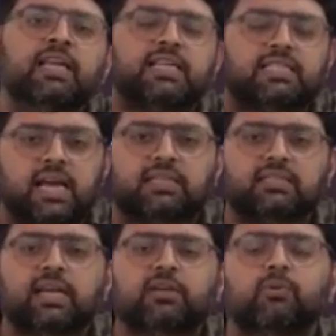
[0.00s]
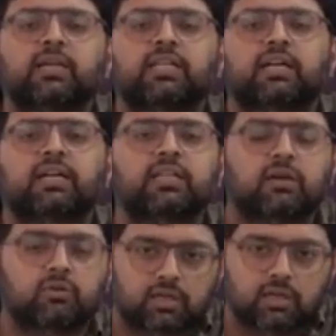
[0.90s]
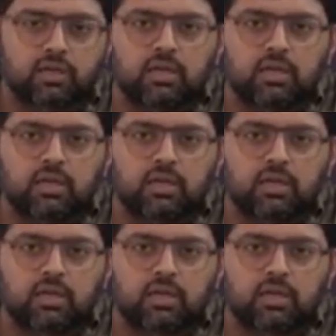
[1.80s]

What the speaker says: less tax, like 20-30,000.